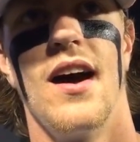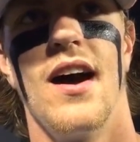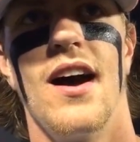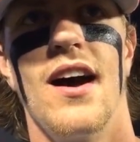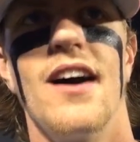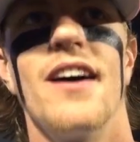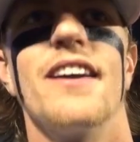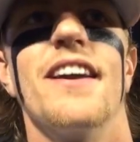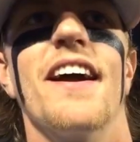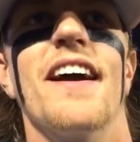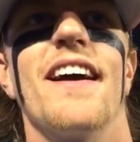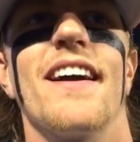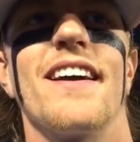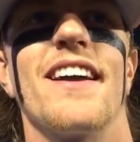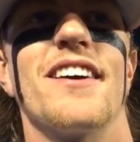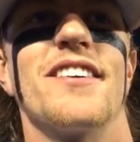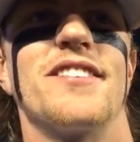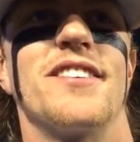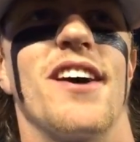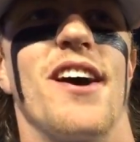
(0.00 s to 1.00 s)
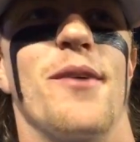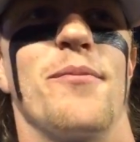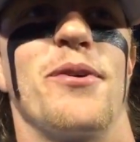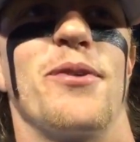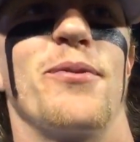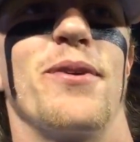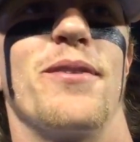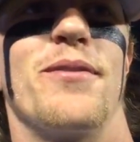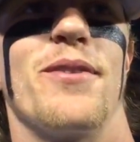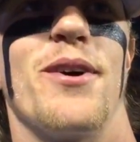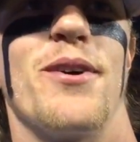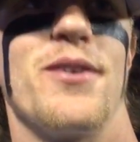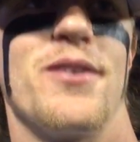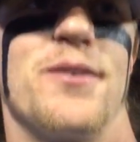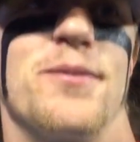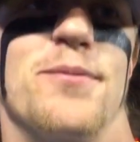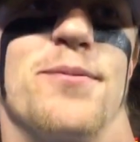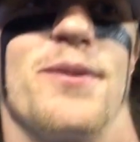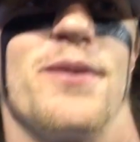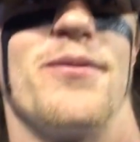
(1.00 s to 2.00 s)
Oh uh, yeah, I guess so. I mean, we've
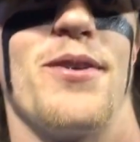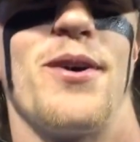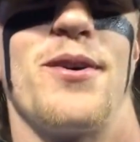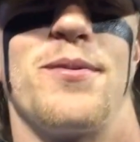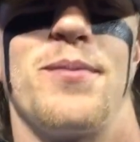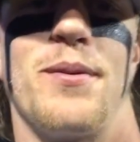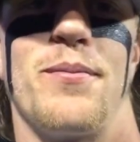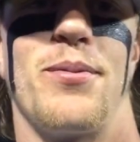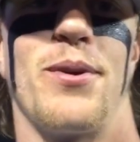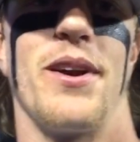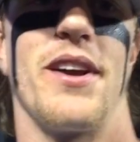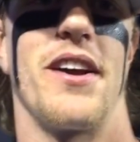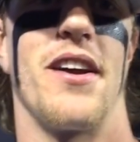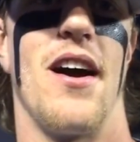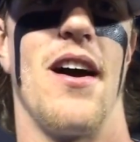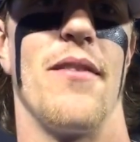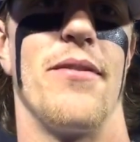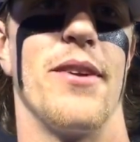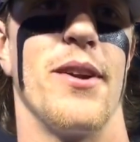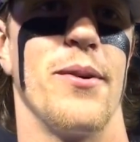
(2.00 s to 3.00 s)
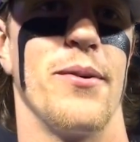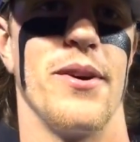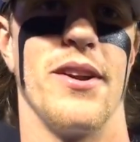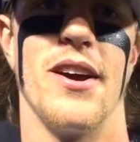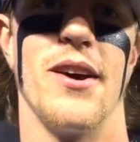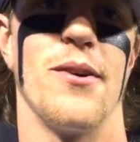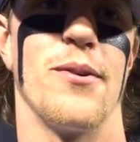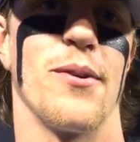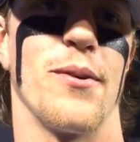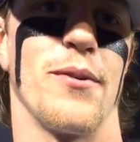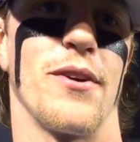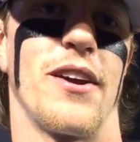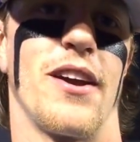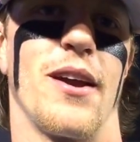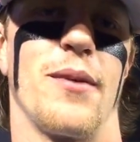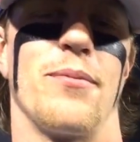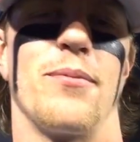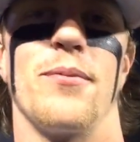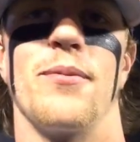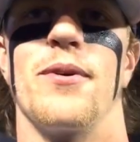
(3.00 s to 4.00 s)
always we've always been pretty confident. We know what we're
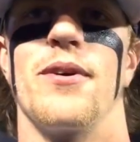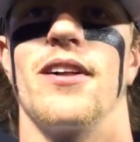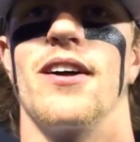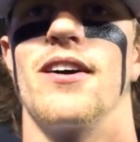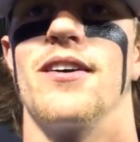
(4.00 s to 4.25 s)
capable